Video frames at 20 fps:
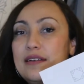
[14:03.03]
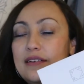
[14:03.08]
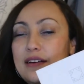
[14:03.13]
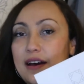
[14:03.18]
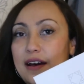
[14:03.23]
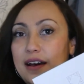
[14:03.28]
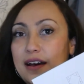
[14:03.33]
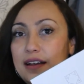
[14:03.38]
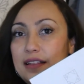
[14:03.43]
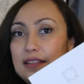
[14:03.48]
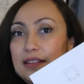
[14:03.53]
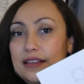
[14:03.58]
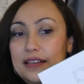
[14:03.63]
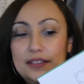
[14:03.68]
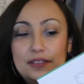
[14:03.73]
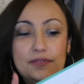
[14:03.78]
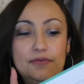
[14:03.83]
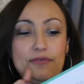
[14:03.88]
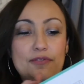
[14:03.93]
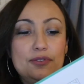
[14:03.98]
got
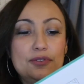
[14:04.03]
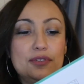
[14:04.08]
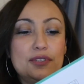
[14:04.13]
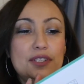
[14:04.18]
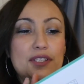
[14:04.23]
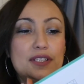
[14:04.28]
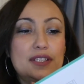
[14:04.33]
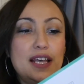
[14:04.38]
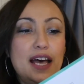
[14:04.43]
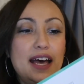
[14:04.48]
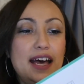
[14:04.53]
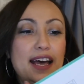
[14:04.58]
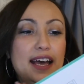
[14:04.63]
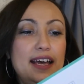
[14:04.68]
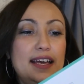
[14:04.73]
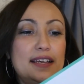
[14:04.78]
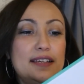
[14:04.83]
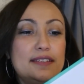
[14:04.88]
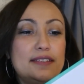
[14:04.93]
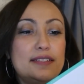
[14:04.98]
this
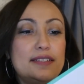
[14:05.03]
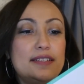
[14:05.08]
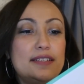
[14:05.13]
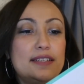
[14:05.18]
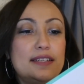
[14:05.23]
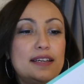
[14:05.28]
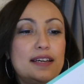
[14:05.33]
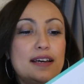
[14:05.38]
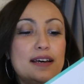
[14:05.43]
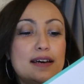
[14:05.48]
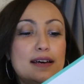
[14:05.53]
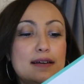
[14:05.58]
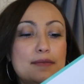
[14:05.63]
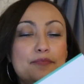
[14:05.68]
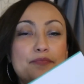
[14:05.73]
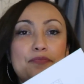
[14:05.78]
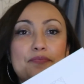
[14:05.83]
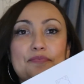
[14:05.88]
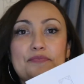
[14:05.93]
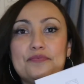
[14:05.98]
full-sized,
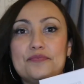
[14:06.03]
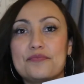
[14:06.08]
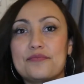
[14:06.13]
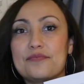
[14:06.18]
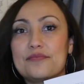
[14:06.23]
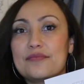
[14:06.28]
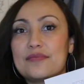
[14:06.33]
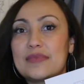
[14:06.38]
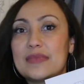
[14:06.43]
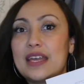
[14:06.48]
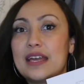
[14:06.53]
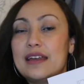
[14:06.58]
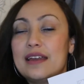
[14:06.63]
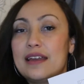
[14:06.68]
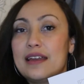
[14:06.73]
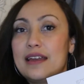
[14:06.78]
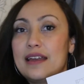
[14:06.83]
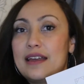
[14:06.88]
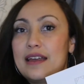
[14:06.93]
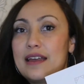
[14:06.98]
and
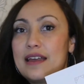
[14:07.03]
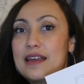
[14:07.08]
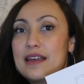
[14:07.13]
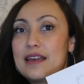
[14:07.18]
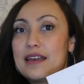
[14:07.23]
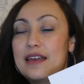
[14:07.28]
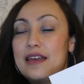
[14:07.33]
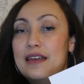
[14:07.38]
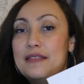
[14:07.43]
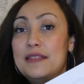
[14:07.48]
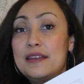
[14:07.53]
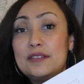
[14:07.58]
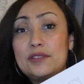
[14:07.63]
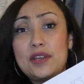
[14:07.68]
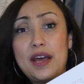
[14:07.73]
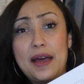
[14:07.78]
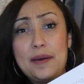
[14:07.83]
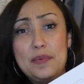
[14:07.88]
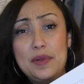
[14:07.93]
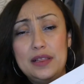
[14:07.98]
this
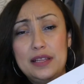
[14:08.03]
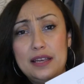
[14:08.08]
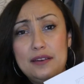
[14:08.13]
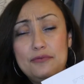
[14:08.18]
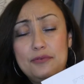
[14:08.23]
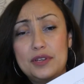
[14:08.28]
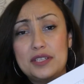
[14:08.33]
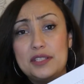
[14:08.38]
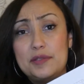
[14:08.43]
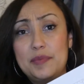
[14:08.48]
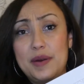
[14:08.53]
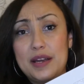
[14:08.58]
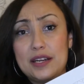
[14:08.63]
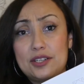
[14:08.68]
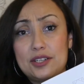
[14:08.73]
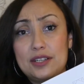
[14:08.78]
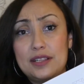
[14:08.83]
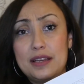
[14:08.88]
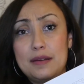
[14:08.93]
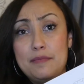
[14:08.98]
I believe was
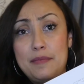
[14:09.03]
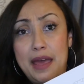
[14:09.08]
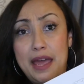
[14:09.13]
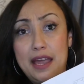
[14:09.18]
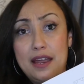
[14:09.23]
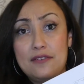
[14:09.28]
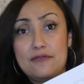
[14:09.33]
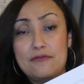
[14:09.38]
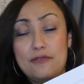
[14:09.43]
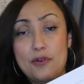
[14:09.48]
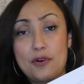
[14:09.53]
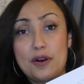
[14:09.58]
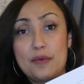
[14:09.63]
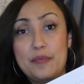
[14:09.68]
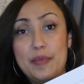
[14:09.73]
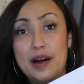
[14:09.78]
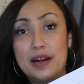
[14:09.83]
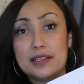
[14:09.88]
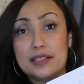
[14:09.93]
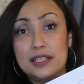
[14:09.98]
specially made for
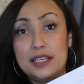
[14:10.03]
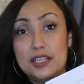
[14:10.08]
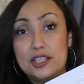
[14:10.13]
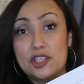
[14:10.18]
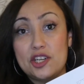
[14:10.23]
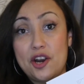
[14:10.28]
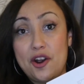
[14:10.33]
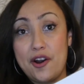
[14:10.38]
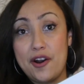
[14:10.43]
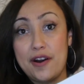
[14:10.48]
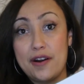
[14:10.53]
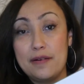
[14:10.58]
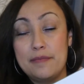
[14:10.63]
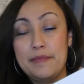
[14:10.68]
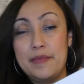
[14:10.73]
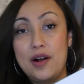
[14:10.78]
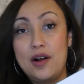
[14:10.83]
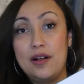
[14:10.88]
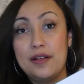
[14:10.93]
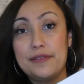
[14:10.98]
Boxy
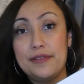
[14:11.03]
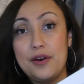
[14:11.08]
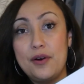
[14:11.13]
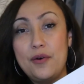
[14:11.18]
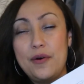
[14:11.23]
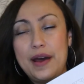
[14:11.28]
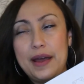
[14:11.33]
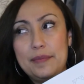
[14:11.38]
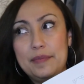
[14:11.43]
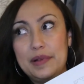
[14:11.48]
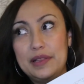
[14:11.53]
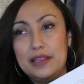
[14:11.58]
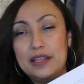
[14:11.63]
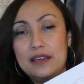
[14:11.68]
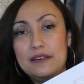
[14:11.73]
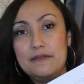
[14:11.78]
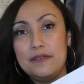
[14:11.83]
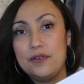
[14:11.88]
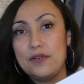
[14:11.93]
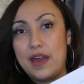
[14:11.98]
Charm, although I
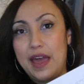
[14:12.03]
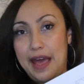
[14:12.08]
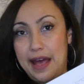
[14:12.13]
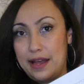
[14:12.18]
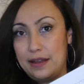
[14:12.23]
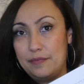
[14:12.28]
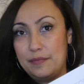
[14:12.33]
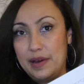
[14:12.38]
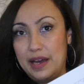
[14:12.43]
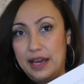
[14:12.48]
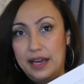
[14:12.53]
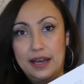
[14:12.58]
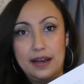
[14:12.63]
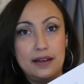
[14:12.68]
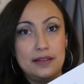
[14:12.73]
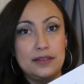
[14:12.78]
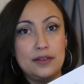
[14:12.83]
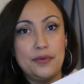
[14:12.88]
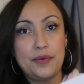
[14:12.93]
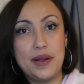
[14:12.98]
believe you can buy it
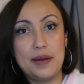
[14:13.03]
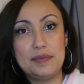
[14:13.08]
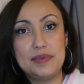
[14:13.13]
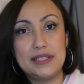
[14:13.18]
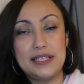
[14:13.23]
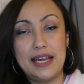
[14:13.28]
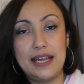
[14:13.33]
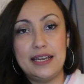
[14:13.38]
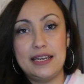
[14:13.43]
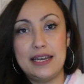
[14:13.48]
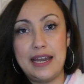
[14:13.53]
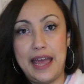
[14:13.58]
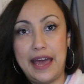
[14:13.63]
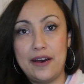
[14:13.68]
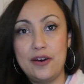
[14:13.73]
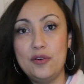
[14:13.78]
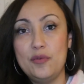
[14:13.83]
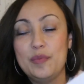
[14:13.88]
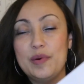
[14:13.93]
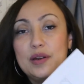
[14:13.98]
on their website
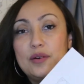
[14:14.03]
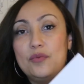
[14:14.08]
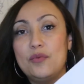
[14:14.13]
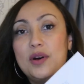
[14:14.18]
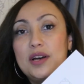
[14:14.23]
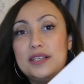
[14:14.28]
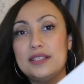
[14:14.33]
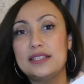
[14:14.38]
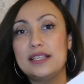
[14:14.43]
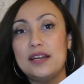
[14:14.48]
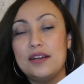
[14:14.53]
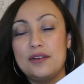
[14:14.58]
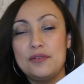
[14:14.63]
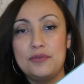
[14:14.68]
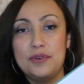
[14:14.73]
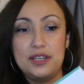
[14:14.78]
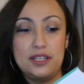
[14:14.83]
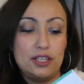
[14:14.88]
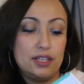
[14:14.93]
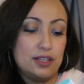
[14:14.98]
now, but it was
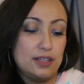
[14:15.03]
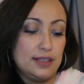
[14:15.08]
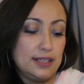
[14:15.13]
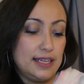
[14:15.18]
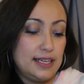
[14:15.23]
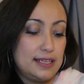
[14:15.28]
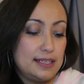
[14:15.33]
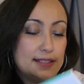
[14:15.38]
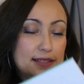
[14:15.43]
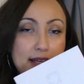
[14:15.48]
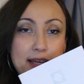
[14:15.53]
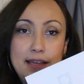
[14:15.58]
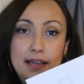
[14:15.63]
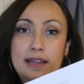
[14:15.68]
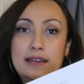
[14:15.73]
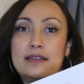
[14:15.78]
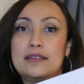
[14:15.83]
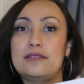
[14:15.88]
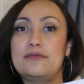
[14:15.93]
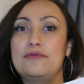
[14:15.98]
originally
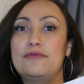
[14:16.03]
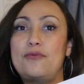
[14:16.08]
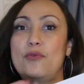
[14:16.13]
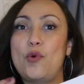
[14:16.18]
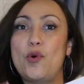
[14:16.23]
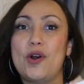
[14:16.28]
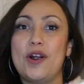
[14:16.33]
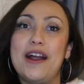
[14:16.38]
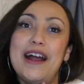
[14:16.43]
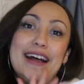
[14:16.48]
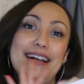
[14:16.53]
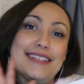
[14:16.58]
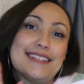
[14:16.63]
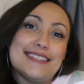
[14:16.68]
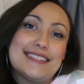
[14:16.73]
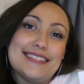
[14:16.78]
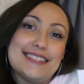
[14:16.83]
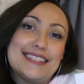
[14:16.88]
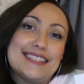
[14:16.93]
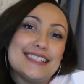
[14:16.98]
designed for
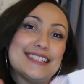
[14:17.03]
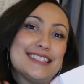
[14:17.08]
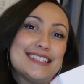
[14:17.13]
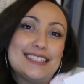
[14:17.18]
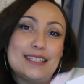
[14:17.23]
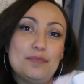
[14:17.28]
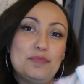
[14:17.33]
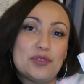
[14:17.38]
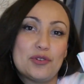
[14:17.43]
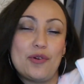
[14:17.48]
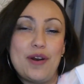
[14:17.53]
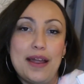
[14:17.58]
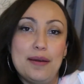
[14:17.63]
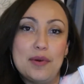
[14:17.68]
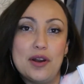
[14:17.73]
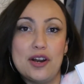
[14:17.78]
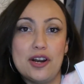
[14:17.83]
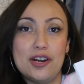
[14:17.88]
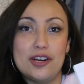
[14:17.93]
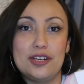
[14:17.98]
us
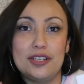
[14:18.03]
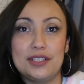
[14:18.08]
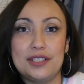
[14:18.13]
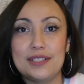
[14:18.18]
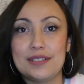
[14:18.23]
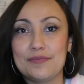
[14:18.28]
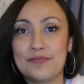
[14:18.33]
subscribers.